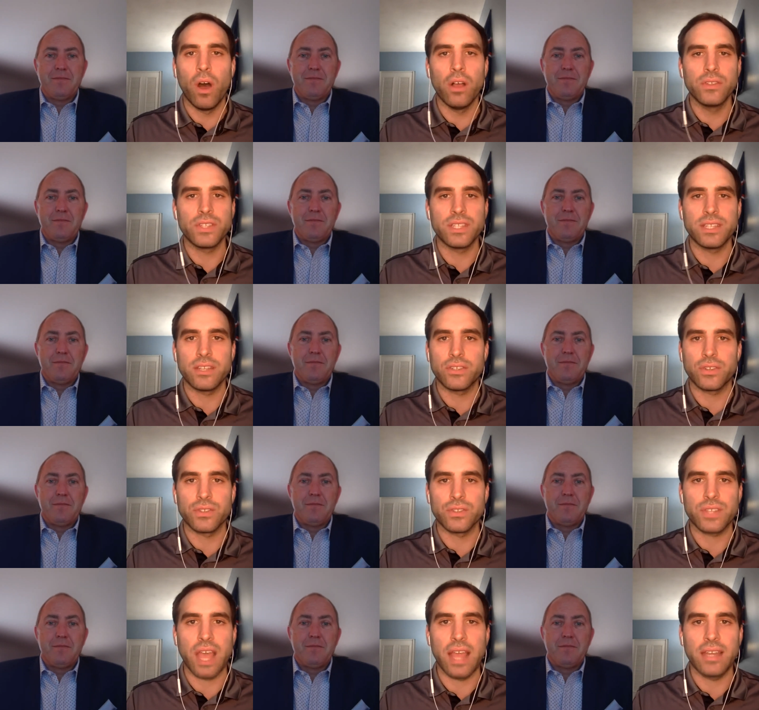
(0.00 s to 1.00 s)
Speaker 1: video walls and
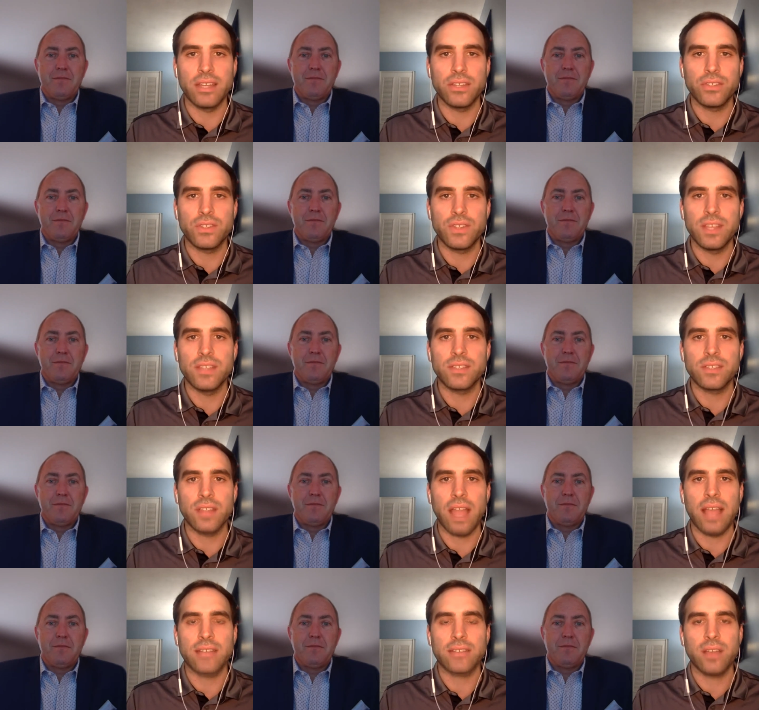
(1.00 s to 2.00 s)
digital signage
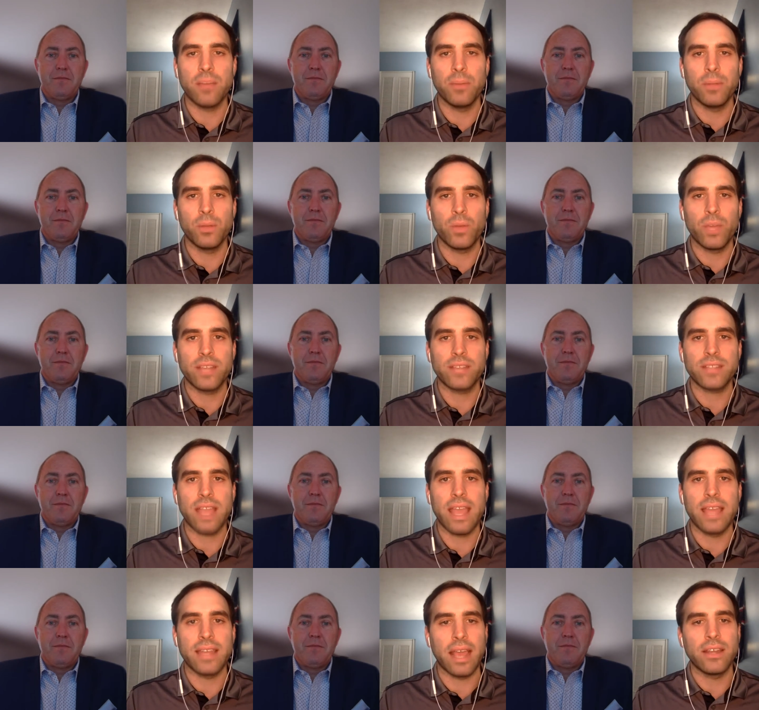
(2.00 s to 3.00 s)
these last couple of
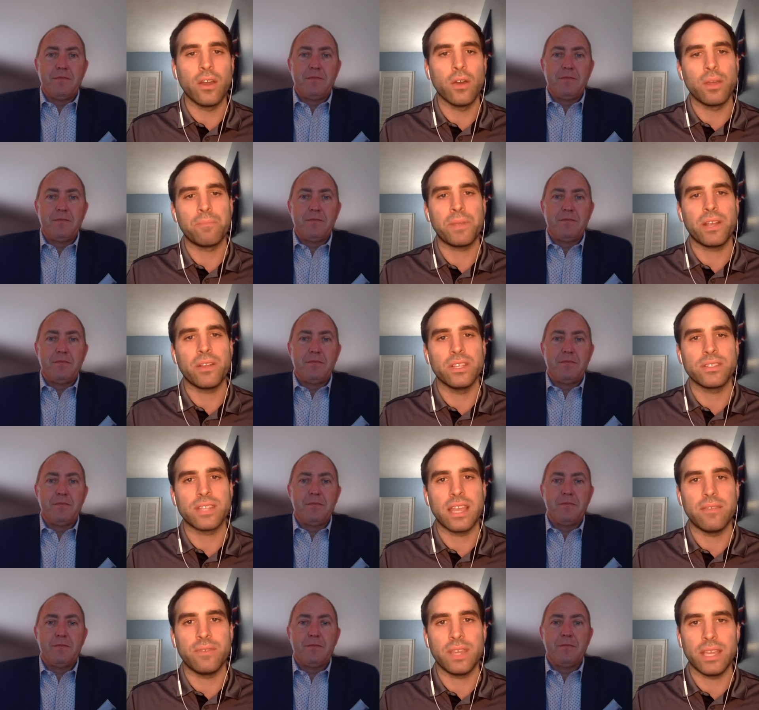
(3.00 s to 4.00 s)
weeks, and I know that
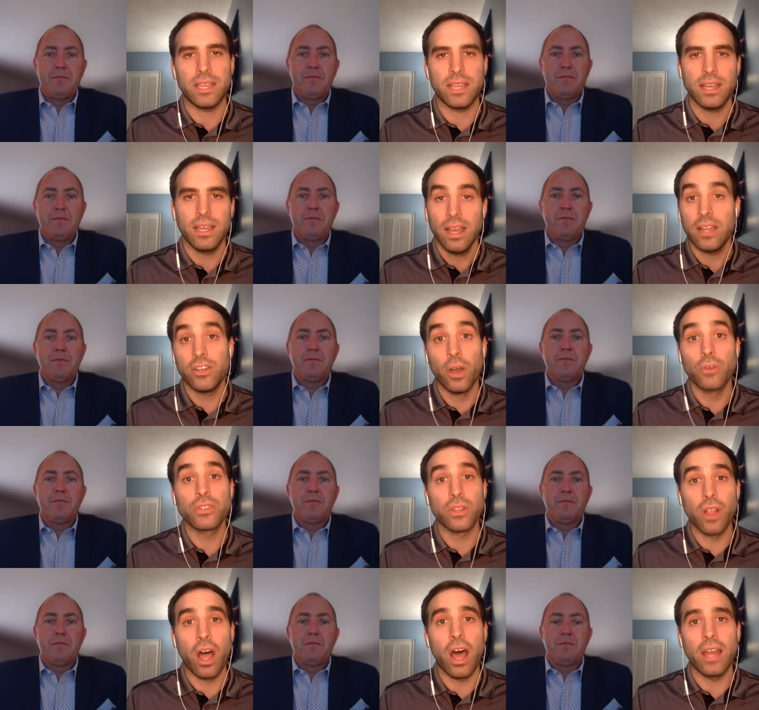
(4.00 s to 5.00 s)
Peerless AV
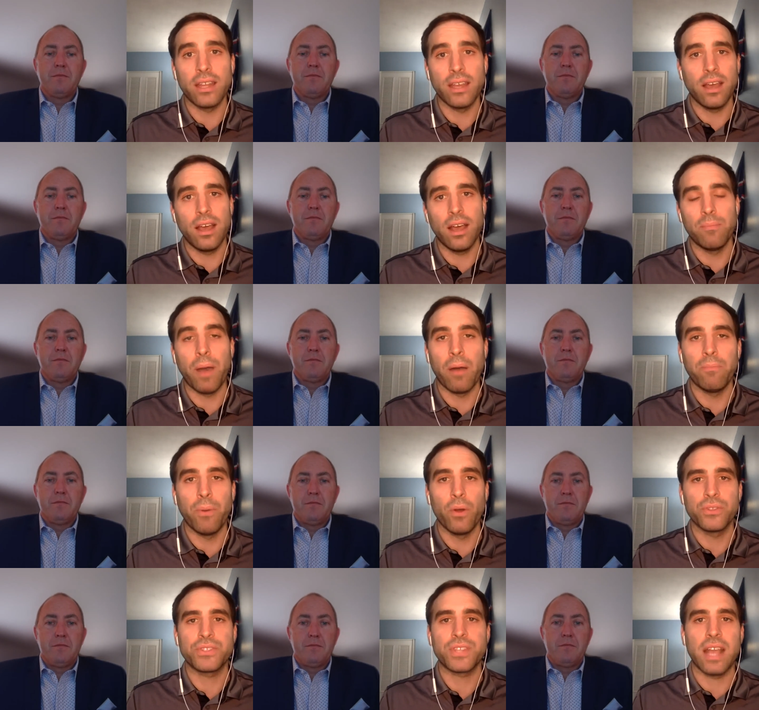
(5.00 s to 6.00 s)
knows a lot uh,
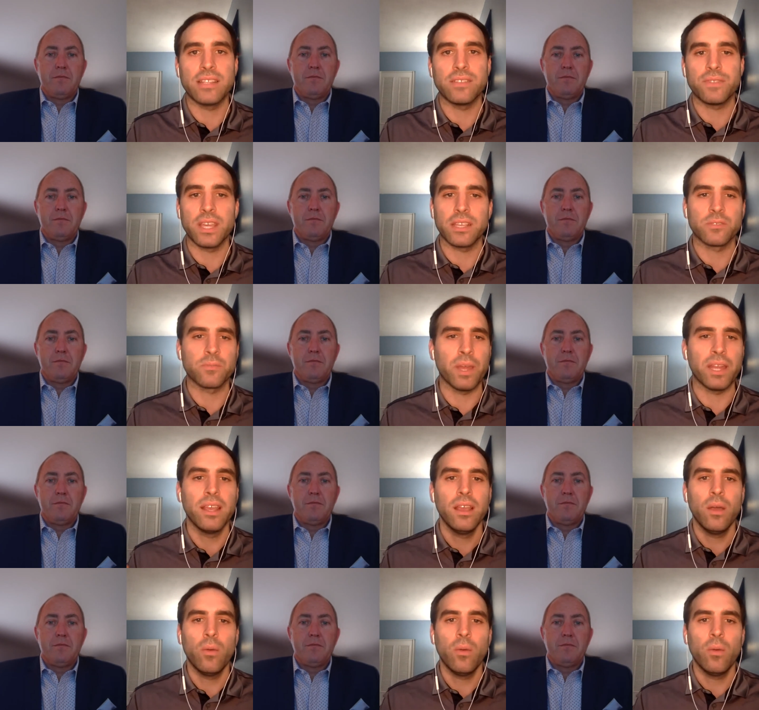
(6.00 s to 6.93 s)
about both sides of things,